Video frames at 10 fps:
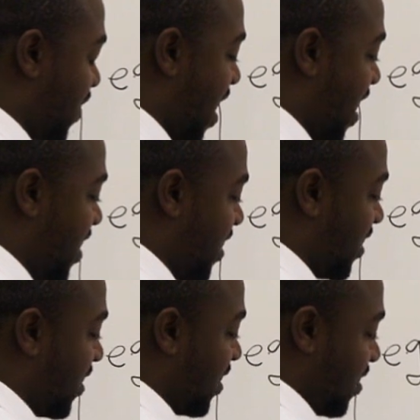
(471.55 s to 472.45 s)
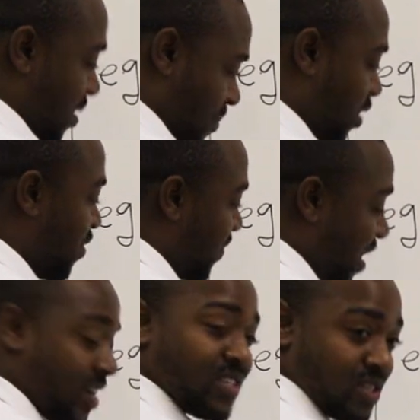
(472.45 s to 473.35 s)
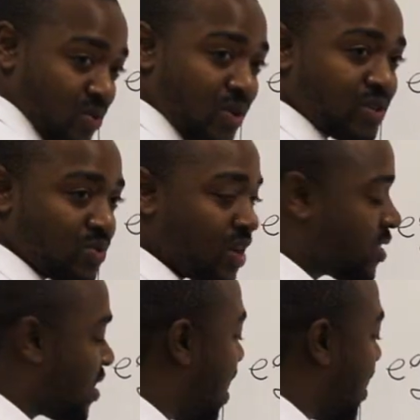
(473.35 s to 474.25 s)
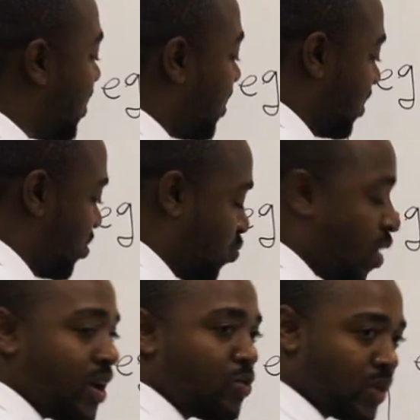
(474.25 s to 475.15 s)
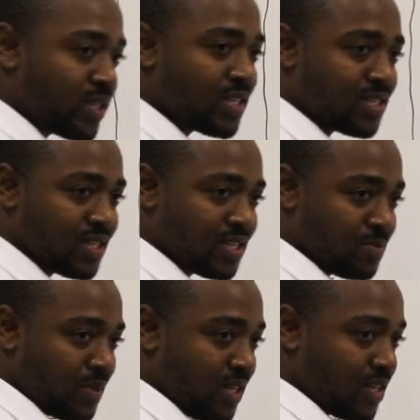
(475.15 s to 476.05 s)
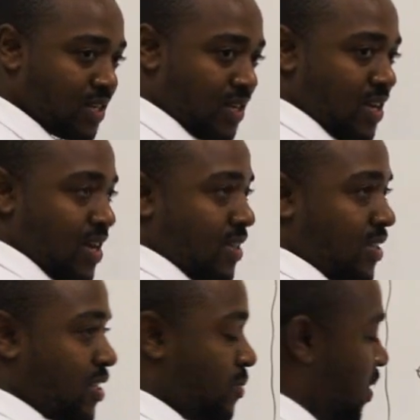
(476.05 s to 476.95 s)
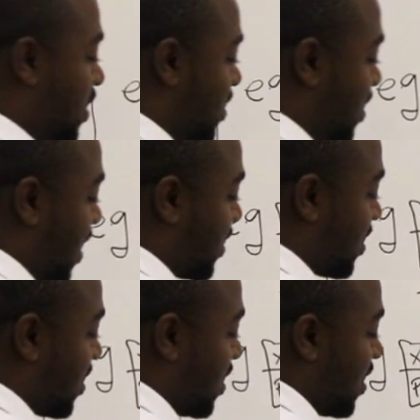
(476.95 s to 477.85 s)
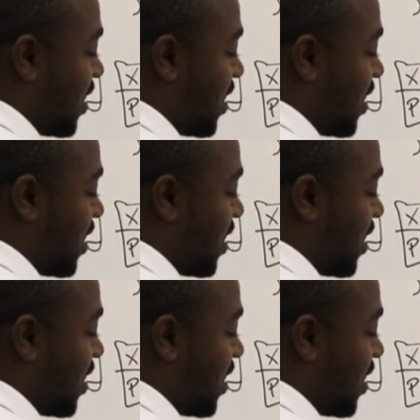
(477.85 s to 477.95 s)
of of x is equals to xi is 1, what does this mean? This means that